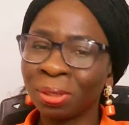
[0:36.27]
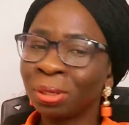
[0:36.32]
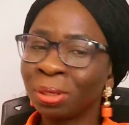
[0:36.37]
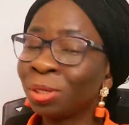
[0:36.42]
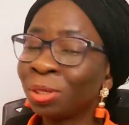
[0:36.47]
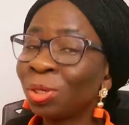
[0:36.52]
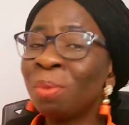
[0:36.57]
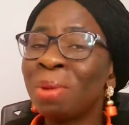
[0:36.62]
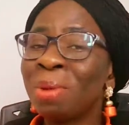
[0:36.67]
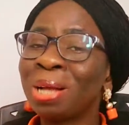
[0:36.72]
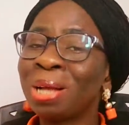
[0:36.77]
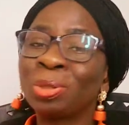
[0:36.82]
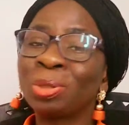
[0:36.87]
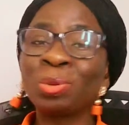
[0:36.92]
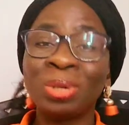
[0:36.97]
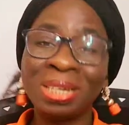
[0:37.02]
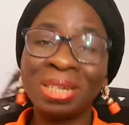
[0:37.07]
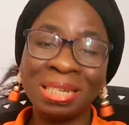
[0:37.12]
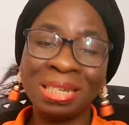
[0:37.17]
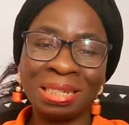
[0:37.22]
Some are
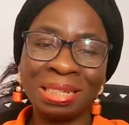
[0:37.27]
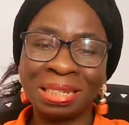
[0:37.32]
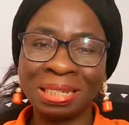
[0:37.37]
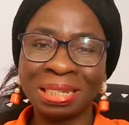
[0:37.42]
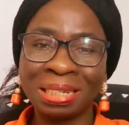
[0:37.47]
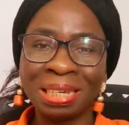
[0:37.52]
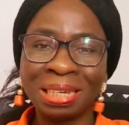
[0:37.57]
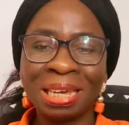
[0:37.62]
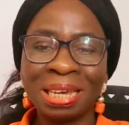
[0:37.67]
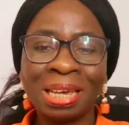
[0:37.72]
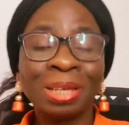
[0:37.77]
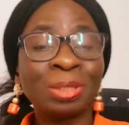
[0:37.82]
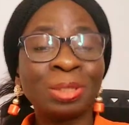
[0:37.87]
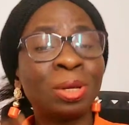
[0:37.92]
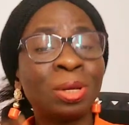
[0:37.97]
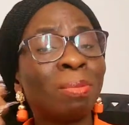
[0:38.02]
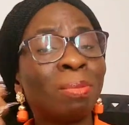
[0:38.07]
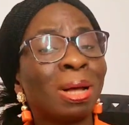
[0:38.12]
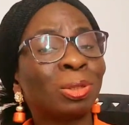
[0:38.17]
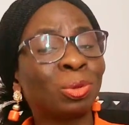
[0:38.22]
too easy,
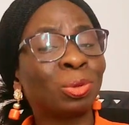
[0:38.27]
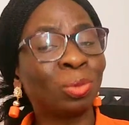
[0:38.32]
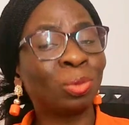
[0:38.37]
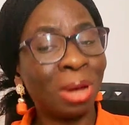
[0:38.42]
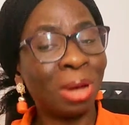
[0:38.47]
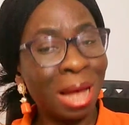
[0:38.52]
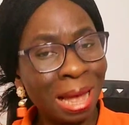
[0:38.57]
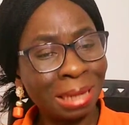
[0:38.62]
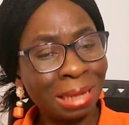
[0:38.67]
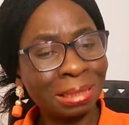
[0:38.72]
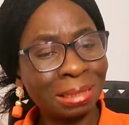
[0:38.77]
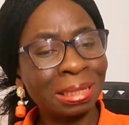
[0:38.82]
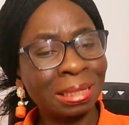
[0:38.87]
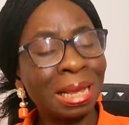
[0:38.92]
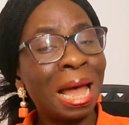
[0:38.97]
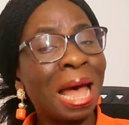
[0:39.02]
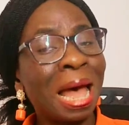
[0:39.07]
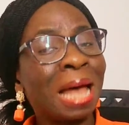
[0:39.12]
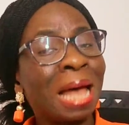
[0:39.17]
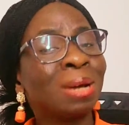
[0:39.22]
some are too hard,
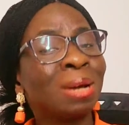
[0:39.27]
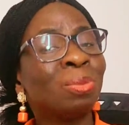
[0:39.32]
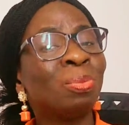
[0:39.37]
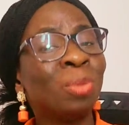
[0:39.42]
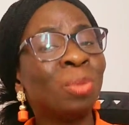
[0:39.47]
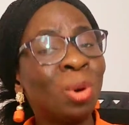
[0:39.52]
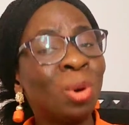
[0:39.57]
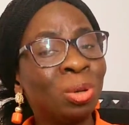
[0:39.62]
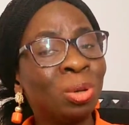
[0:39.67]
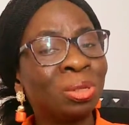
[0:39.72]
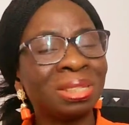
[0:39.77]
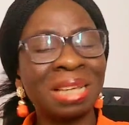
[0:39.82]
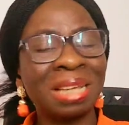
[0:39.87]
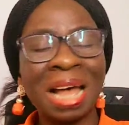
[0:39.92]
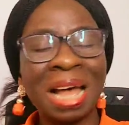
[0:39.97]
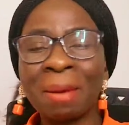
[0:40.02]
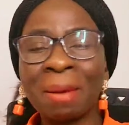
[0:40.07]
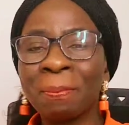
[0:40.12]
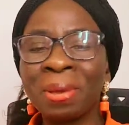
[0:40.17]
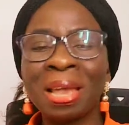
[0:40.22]
and most
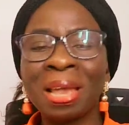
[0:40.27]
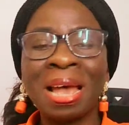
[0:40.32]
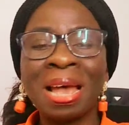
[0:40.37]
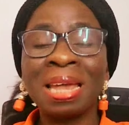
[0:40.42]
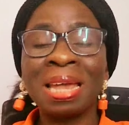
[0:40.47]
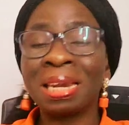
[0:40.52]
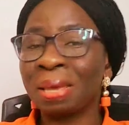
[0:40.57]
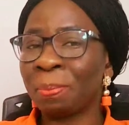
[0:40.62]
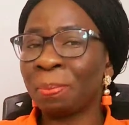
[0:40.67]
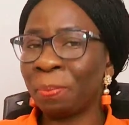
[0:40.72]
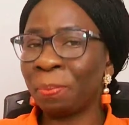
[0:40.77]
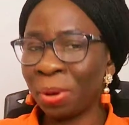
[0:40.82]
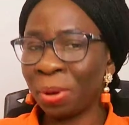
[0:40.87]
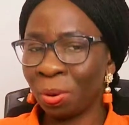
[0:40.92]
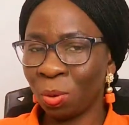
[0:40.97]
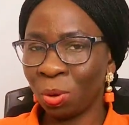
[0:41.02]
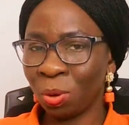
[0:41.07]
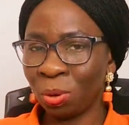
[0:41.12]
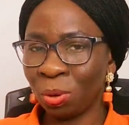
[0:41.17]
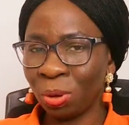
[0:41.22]
are behind a
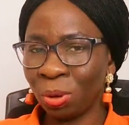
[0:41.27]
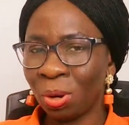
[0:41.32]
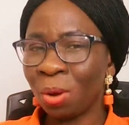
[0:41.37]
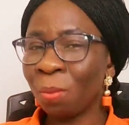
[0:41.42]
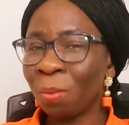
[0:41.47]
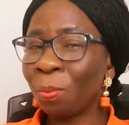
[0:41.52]
paywall.